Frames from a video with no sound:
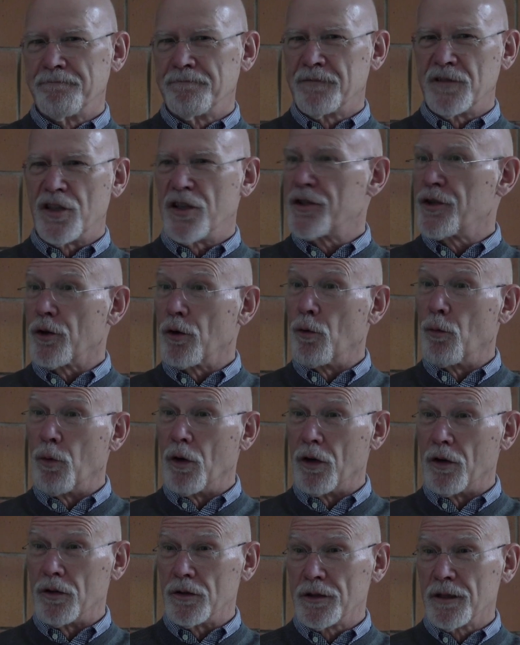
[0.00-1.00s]
digital
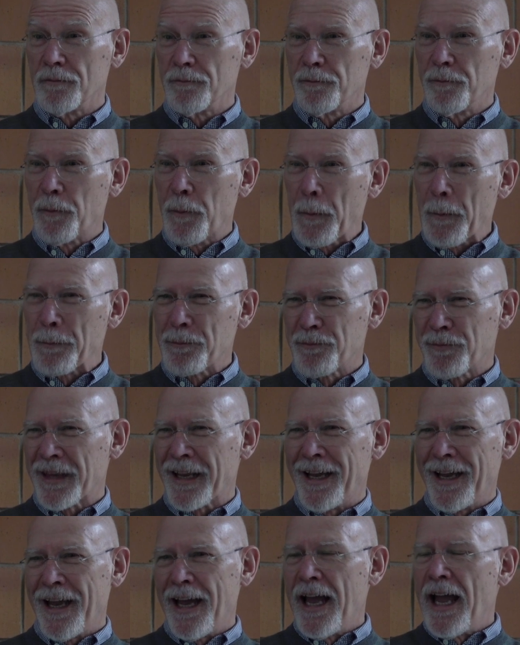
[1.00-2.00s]
world
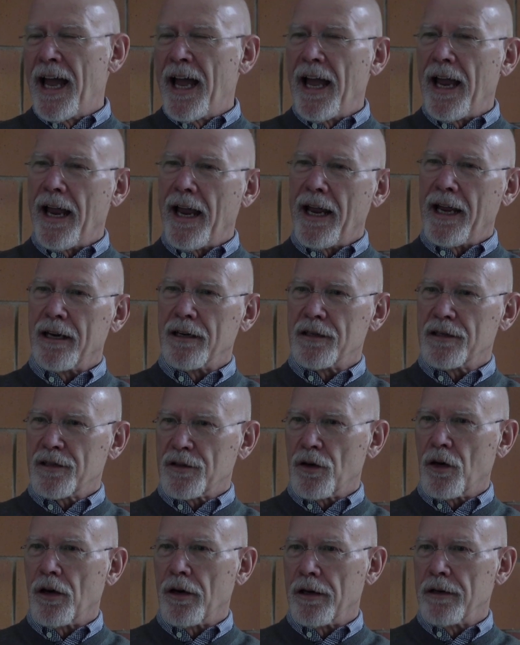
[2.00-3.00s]
and
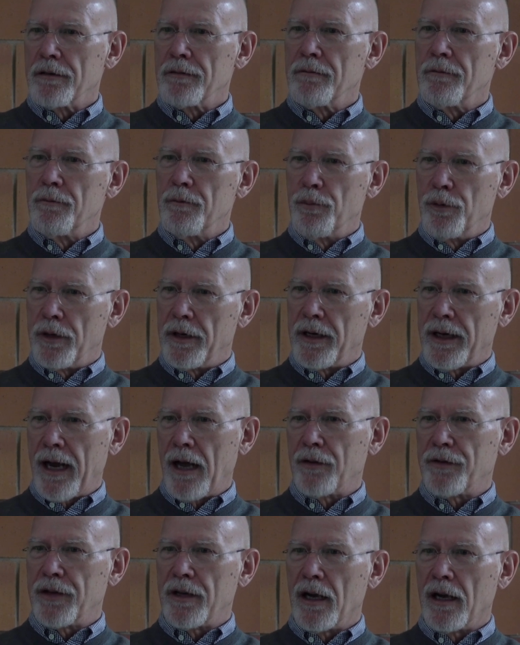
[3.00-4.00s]
started putting
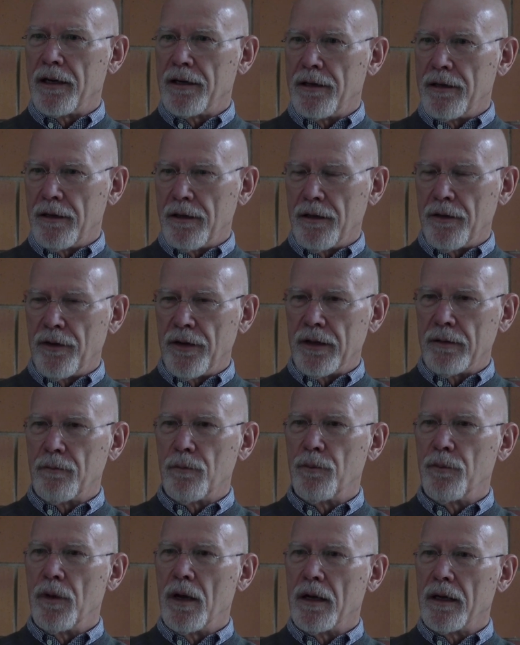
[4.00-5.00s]
out the idea that
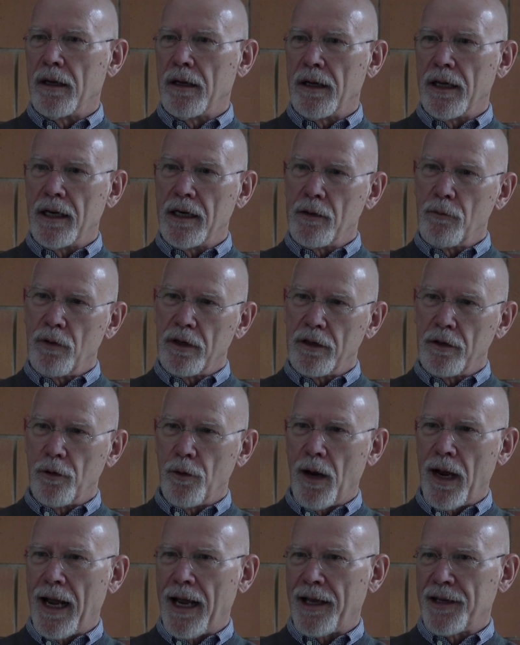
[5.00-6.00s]
anyone who
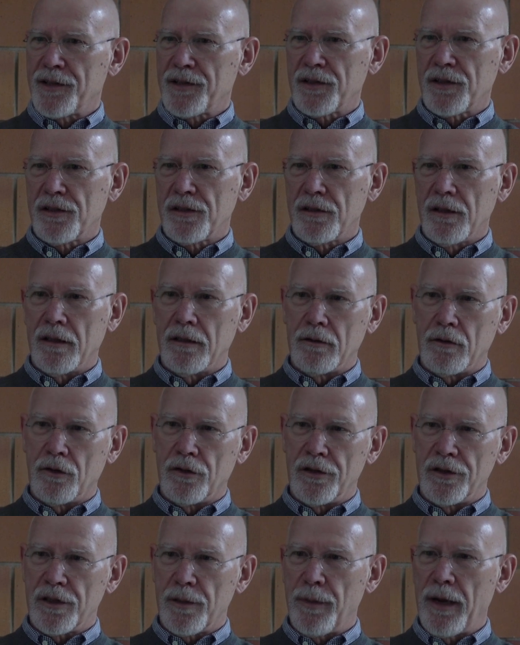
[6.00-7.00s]
asks and
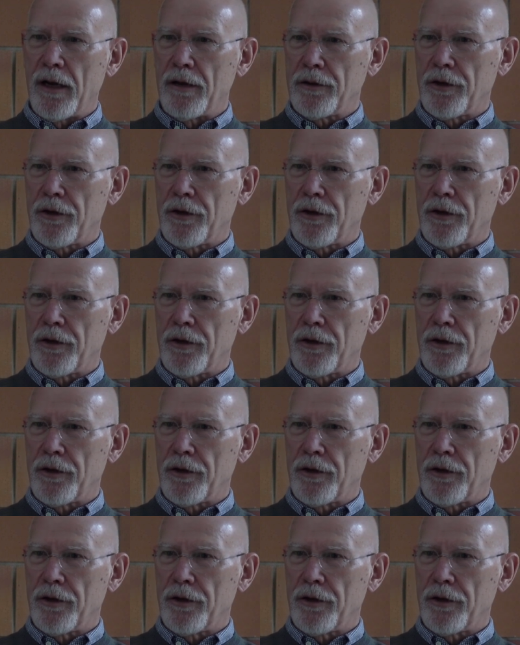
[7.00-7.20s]
learns about